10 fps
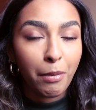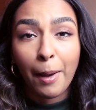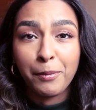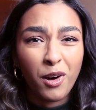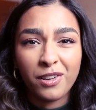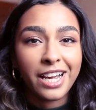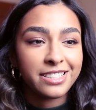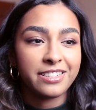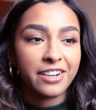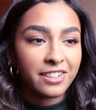I'm not
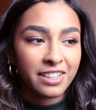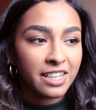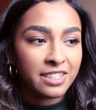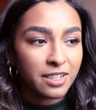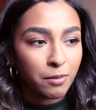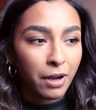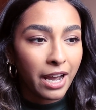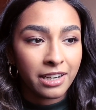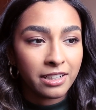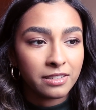necessarily some
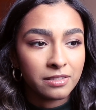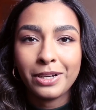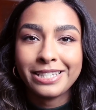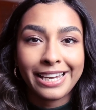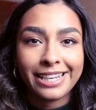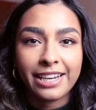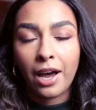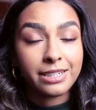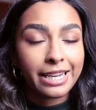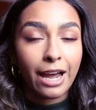kind of whiz kid,
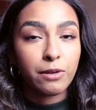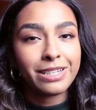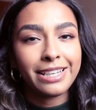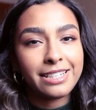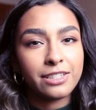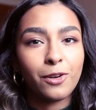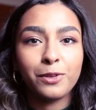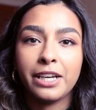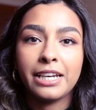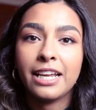and accounting isn't
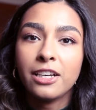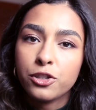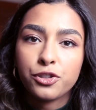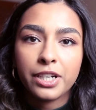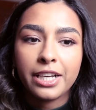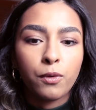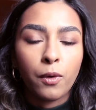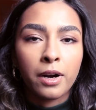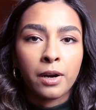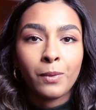only an industry
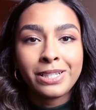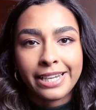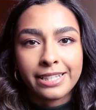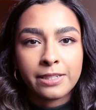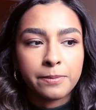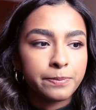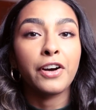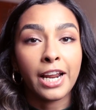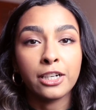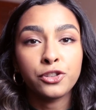for whiz kids.
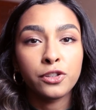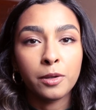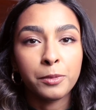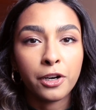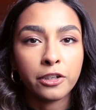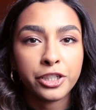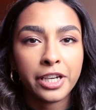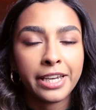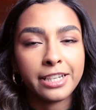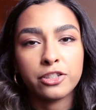Financial number
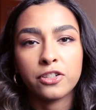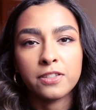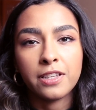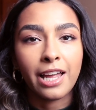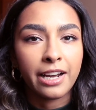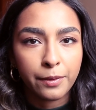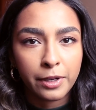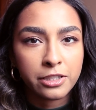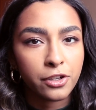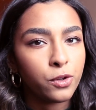crunching is just the
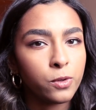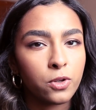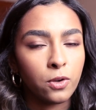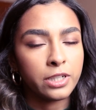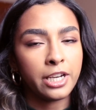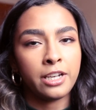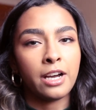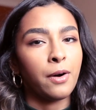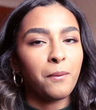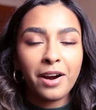language that you use all day
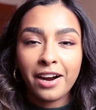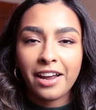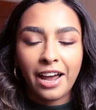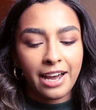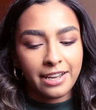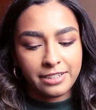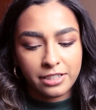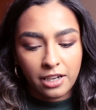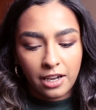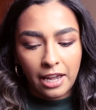at work,
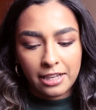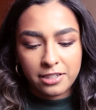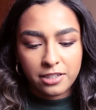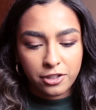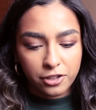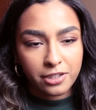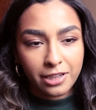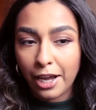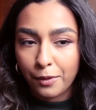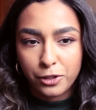and it's just the
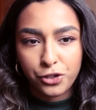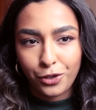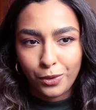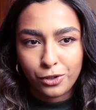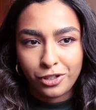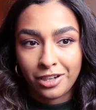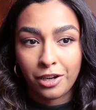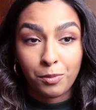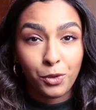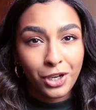language you use to
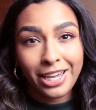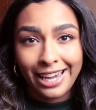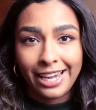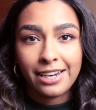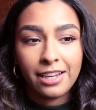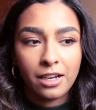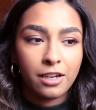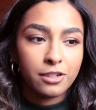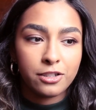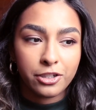communicate
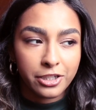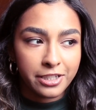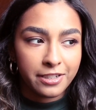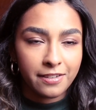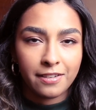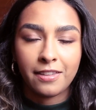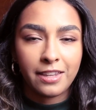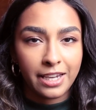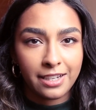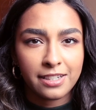certain
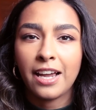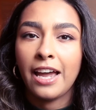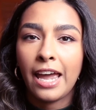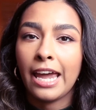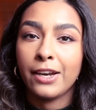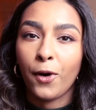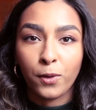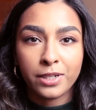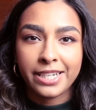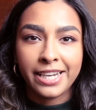things. In
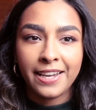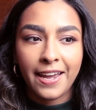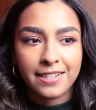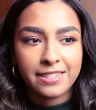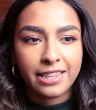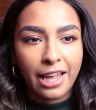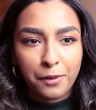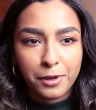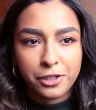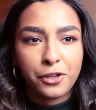auditing, it's the
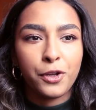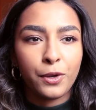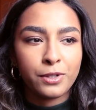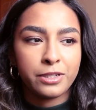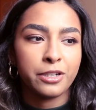language that you use to